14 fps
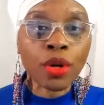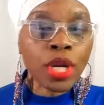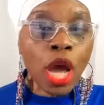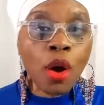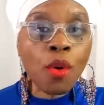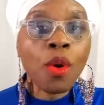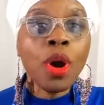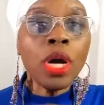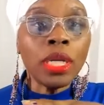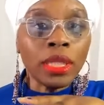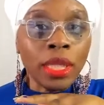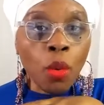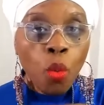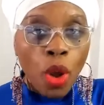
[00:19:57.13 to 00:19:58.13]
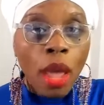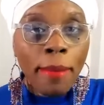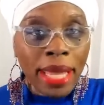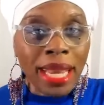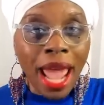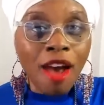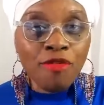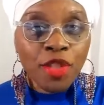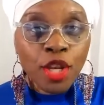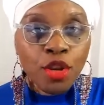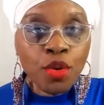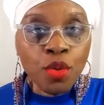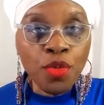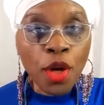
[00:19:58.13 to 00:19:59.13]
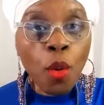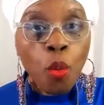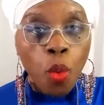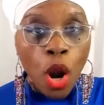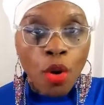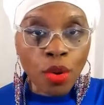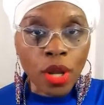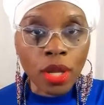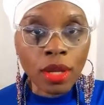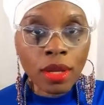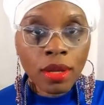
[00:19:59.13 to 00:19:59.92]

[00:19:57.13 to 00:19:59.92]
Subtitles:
No, the women have to do the work.